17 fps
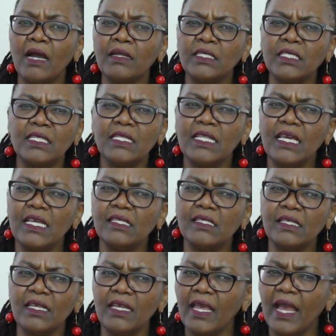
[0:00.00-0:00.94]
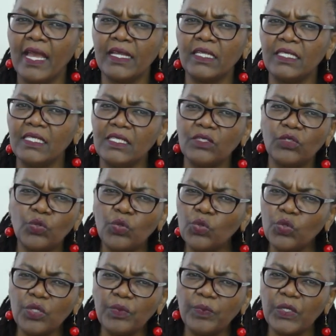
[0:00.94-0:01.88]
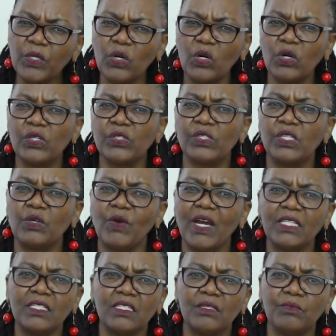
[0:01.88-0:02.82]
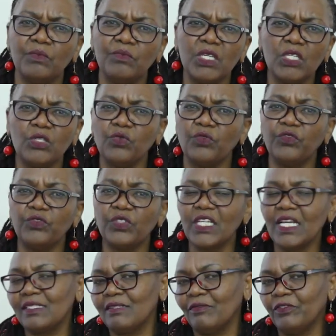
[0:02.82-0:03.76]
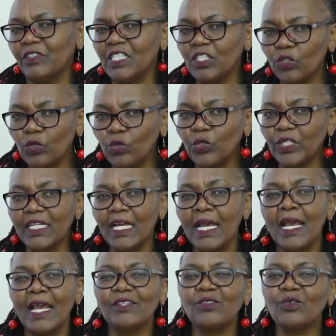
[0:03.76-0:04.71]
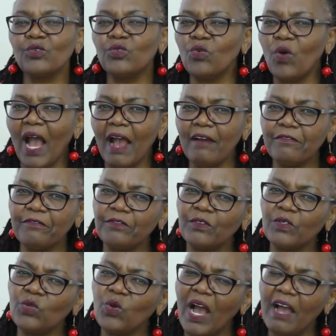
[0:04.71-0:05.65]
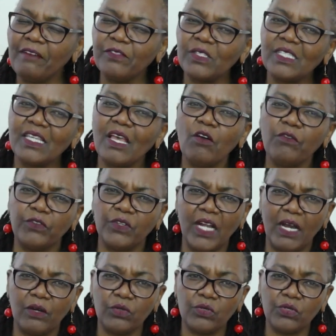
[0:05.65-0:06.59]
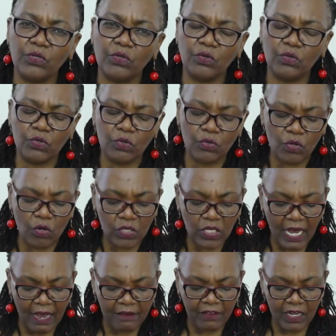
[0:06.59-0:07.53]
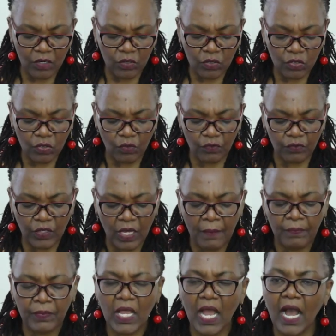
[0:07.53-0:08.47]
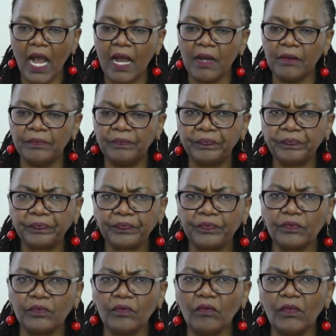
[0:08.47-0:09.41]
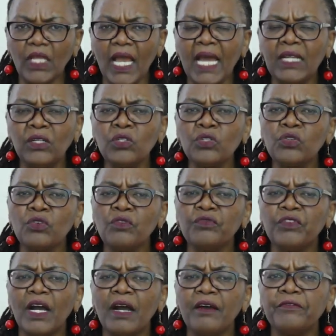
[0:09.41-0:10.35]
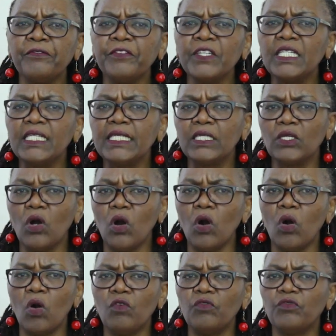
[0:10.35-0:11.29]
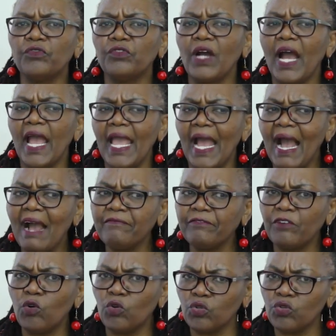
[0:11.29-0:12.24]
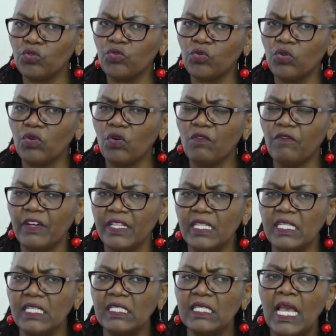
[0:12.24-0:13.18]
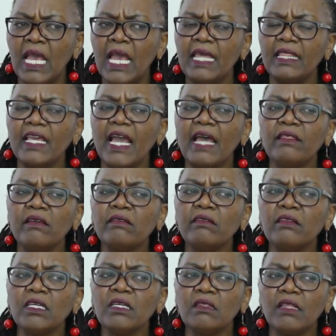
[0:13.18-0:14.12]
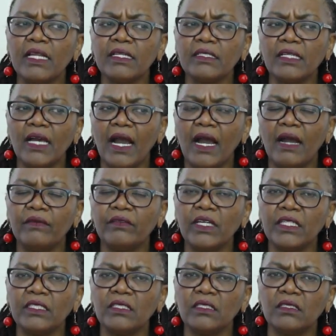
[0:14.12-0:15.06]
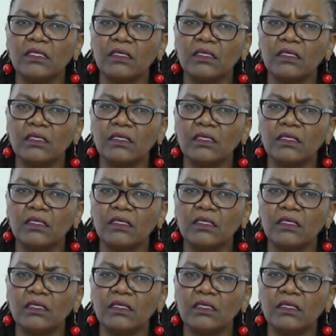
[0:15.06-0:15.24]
did they say I did good because they want me to just feel good? So you have self-doubt. You don't have a lot of a lot of feeling of I have control over this. The other thing that that is